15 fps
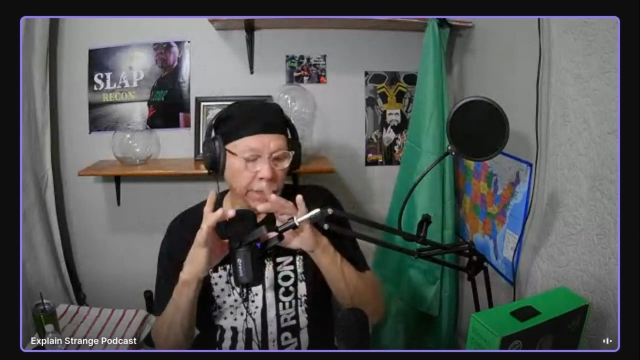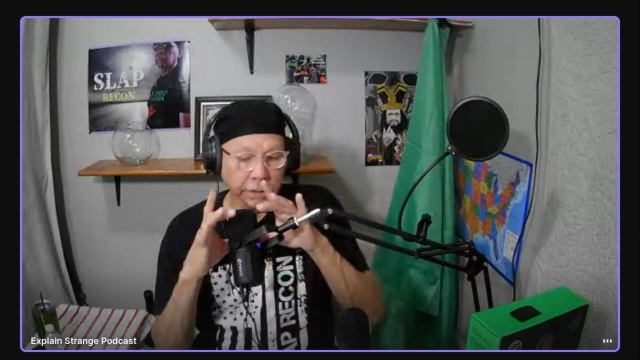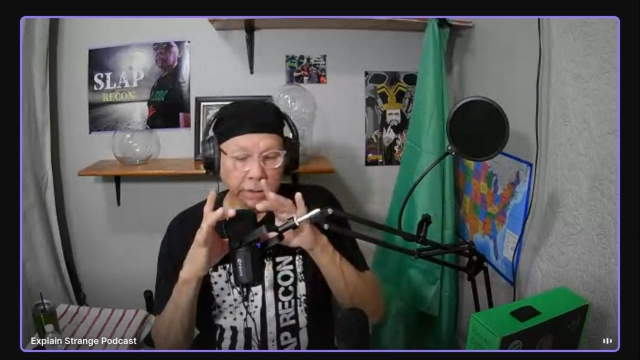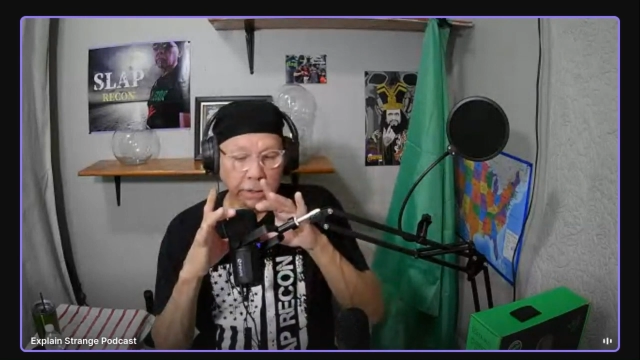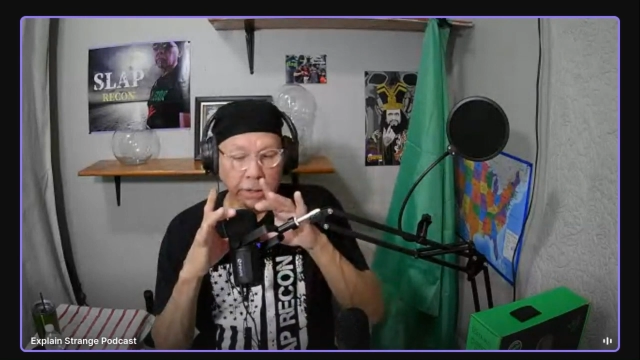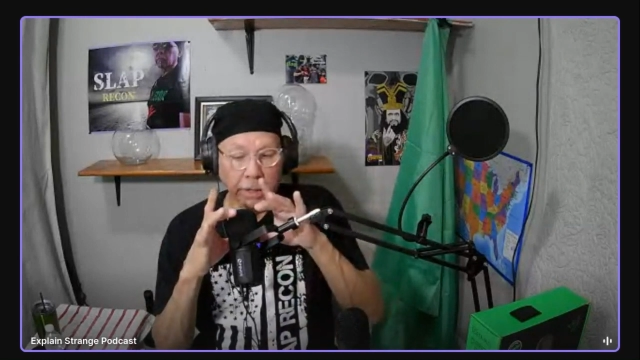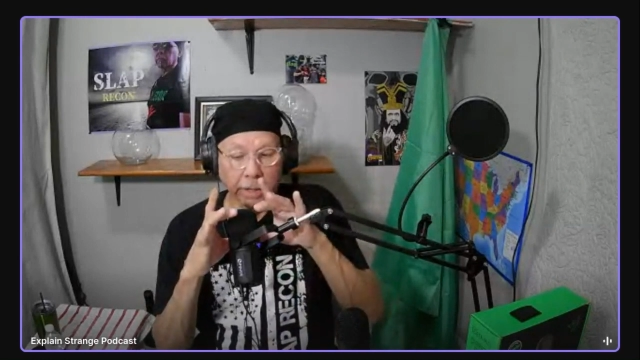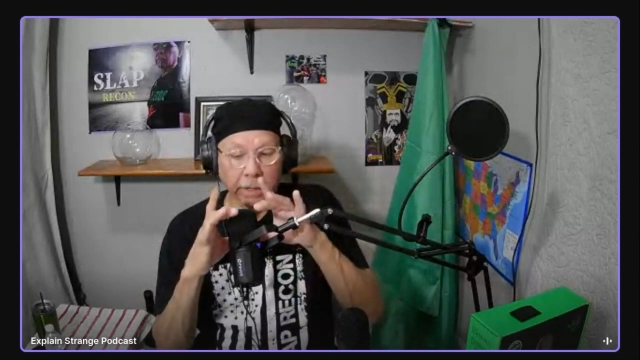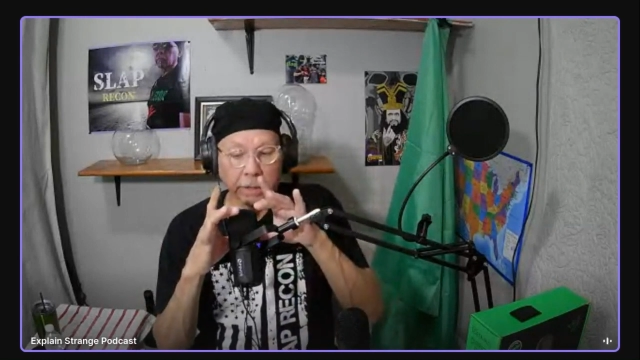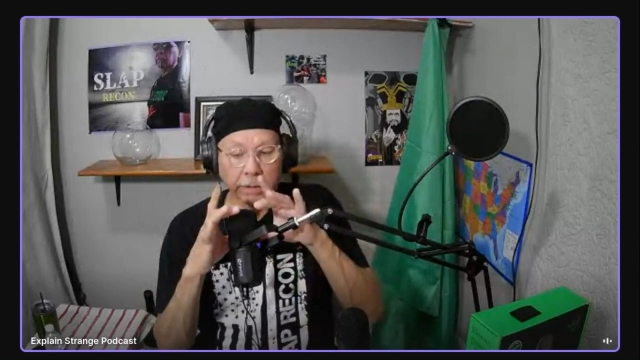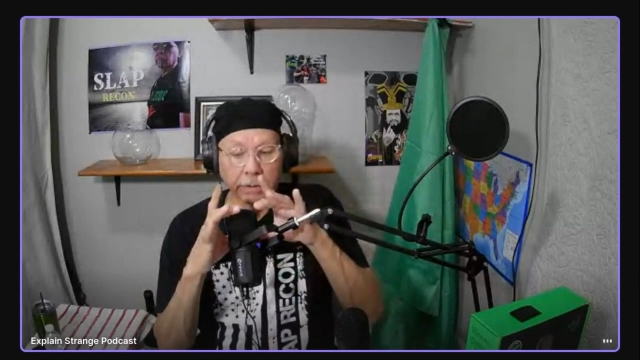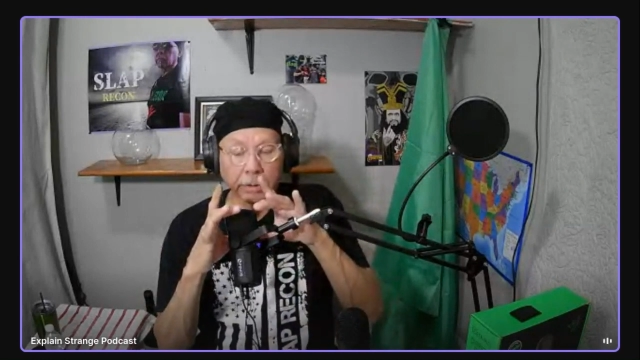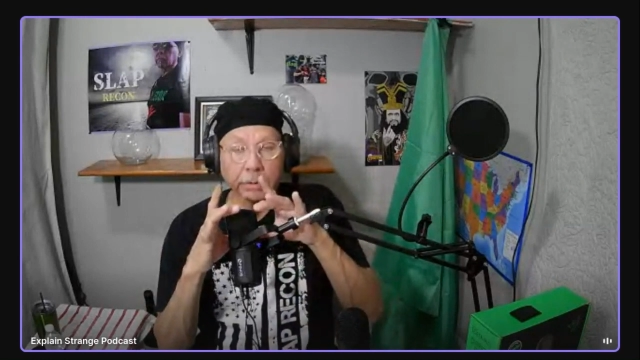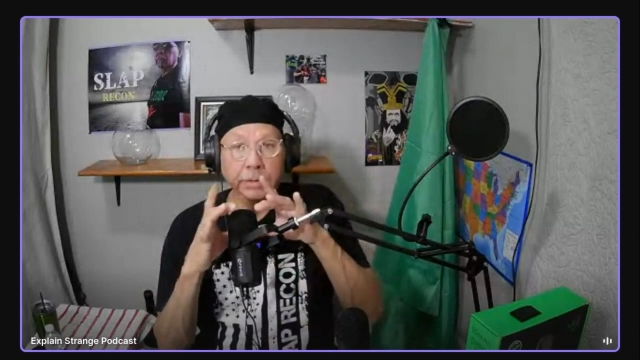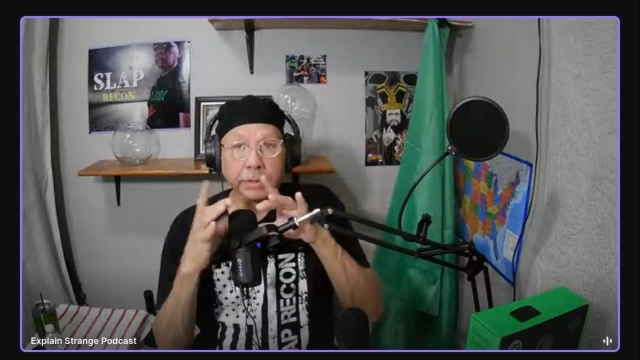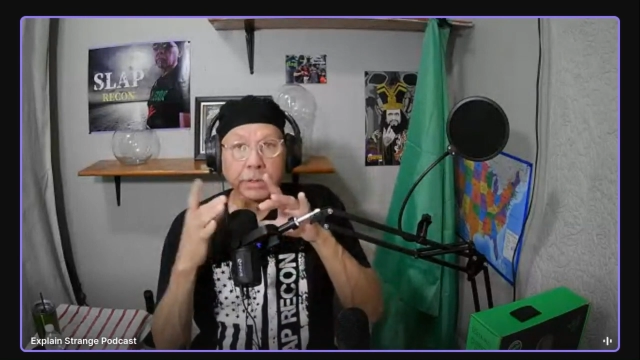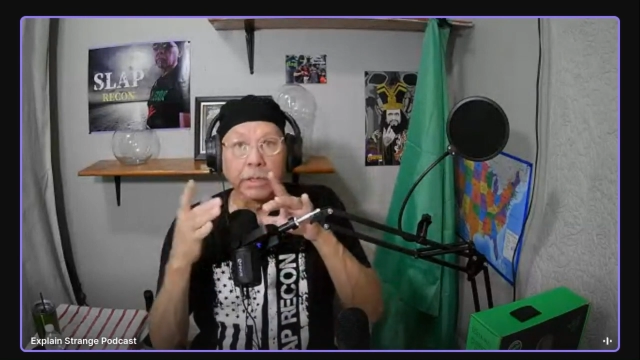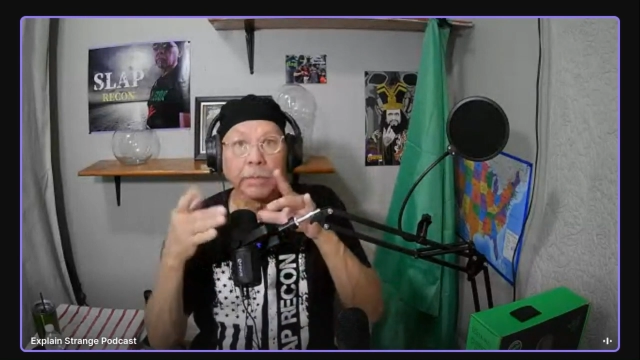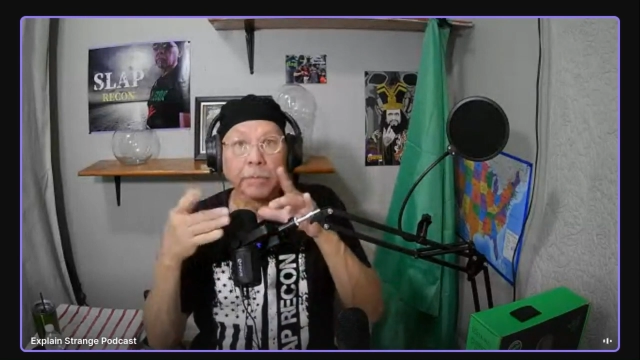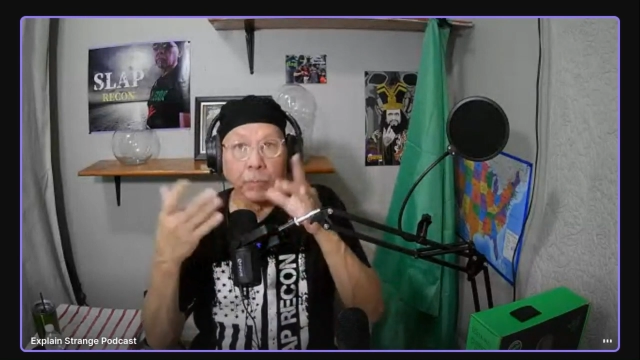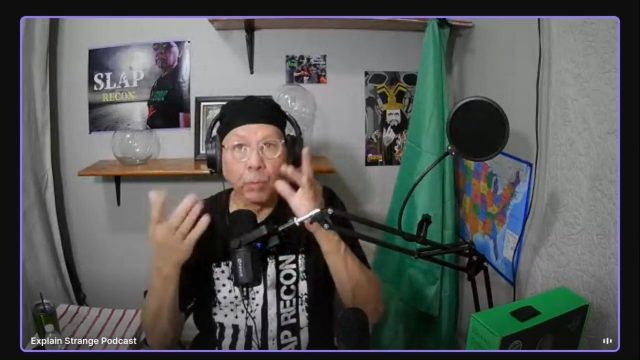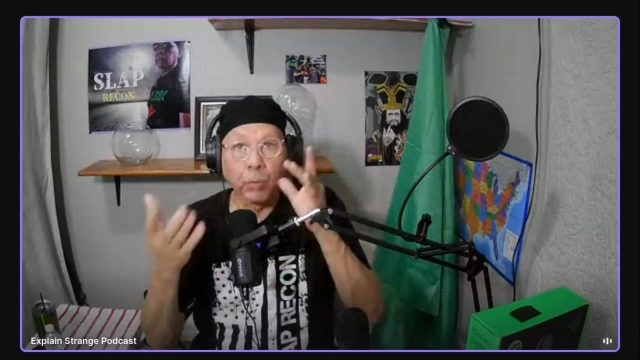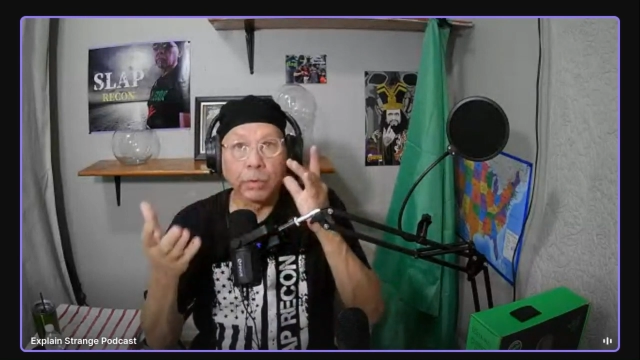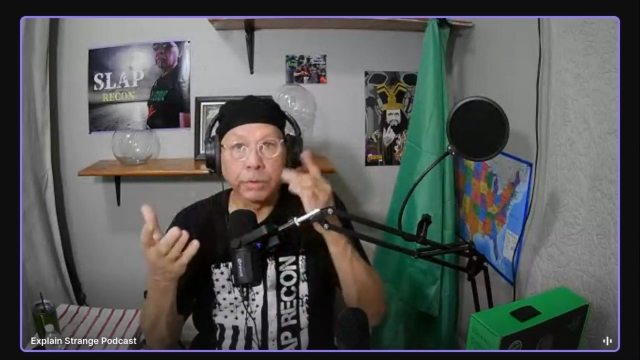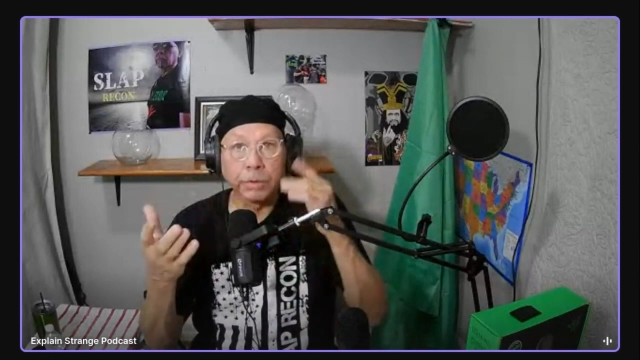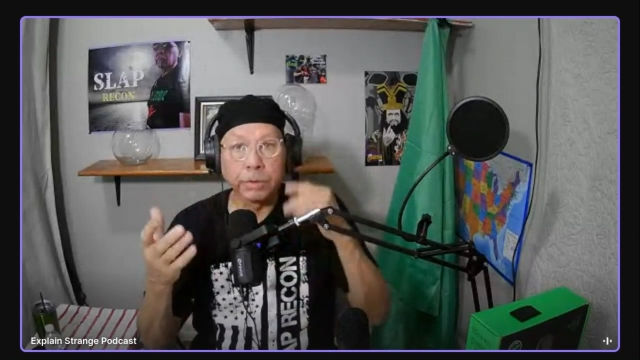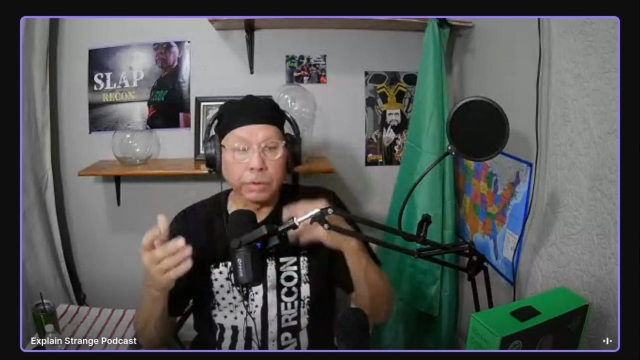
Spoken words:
and you'll see them once you start